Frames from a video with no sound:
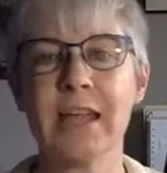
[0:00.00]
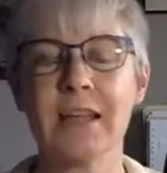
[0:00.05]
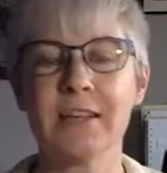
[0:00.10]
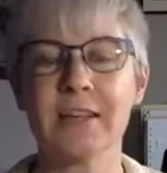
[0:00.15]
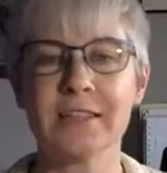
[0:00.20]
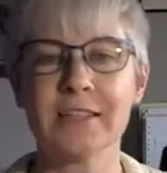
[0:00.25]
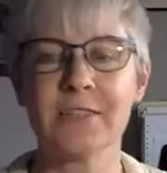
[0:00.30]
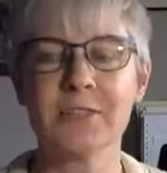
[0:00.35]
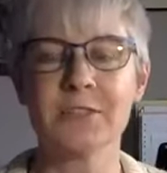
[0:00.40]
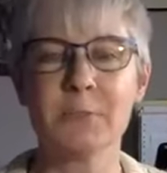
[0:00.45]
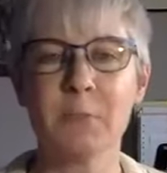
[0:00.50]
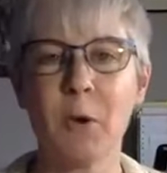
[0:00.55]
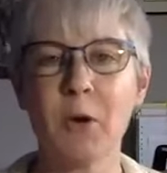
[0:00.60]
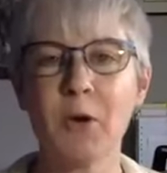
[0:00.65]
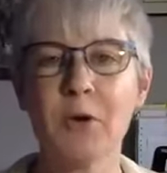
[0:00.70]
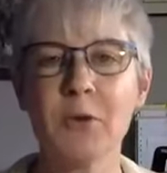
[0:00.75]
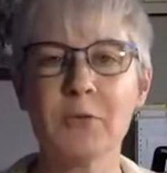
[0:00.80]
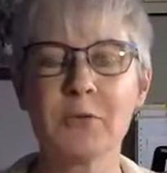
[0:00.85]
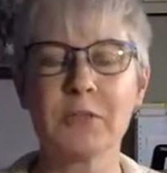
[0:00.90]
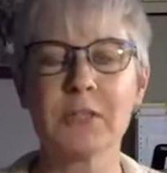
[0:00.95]
and I'll see you
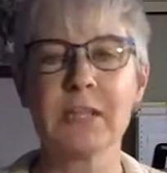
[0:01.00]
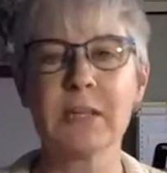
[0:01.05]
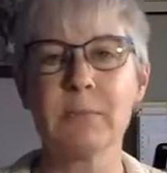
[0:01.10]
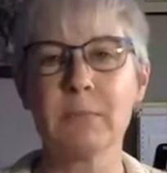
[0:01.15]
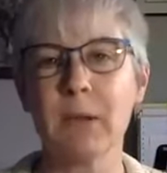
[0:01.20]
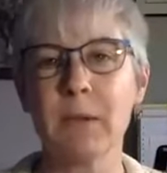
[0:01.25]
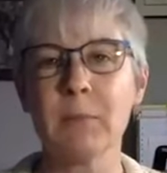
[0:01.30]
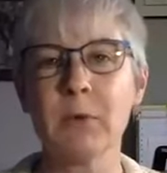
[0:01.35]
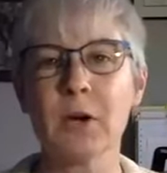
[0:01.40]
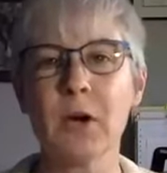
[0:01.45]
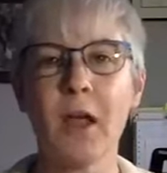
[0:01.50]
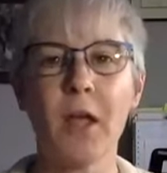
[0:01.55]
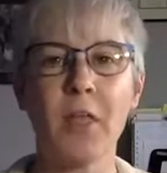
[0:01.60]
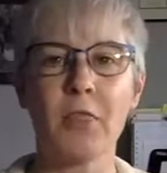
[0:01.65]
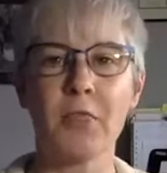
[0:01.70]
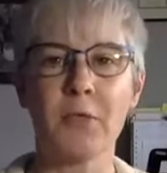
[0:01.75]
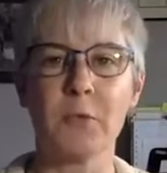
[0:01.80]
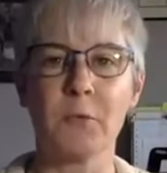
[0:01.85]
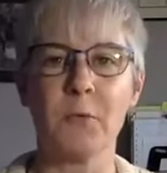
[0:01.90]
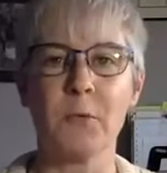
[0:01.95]
tomorrow for tip number
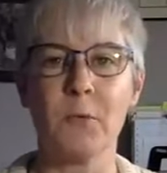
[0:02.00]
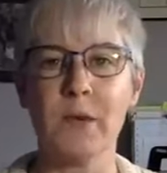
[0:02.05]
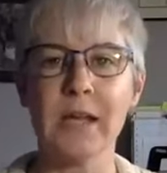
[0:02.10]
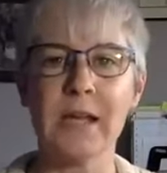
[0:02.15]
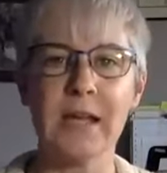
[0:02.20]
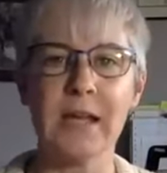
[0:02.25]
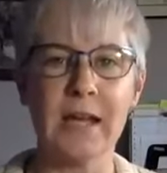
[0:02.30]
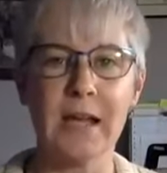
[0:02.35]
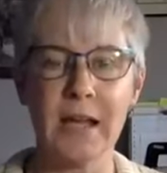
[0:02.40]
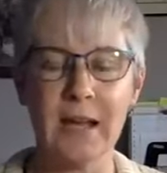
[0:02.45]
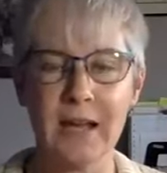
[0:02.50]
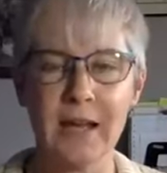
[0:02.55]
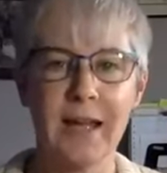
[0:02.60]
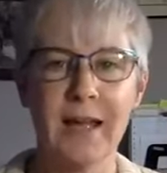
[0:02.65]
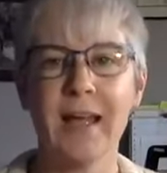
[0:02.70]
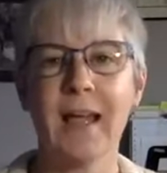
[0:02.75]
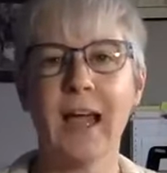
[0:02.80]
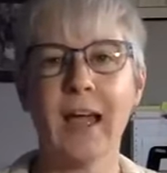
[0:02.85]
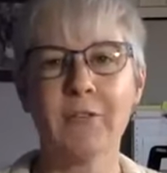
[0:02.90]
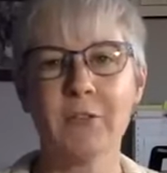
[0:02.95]
3.
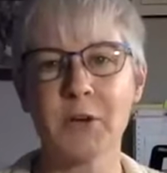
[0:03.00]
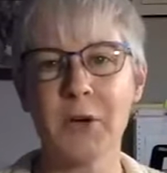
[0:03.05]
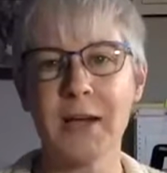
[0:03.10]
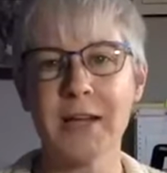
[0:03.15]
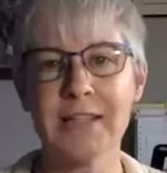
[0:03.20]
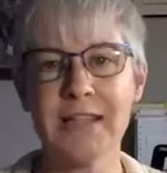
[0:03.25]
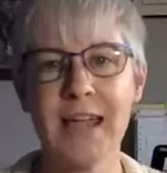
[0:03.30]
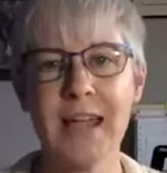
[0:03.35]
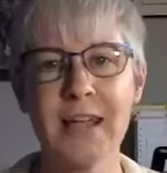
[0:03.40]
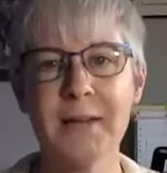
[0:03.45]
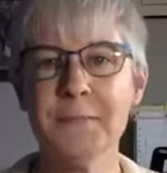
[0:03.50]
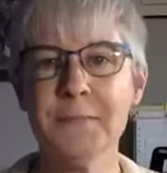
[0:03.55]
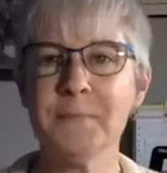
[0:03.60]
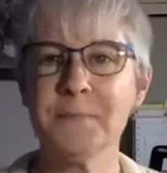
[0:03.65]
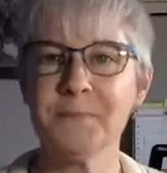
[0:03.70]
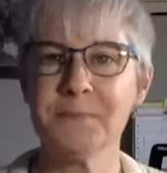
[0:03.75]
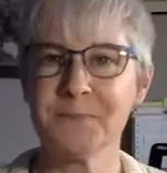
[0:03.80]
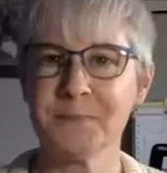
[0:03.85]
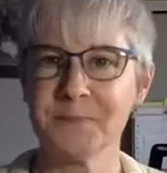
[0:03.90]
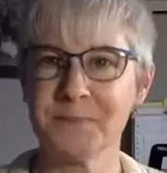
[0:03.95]
Have a great day.
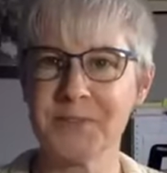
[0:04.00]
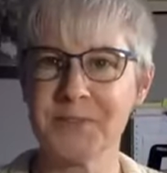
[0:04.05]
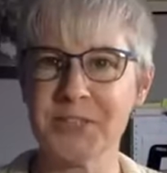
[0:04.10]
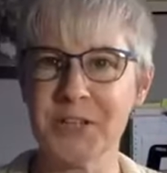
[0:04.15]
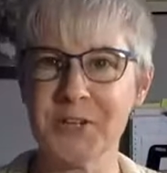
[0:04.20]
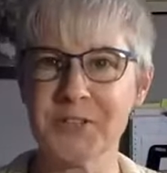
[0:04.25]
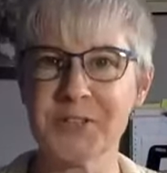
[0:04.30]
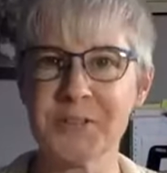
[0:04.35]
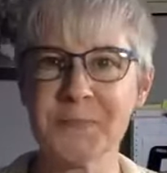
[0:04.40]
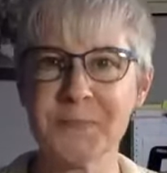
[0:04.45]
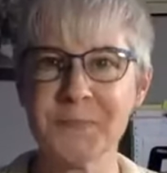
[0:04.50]
Cheers.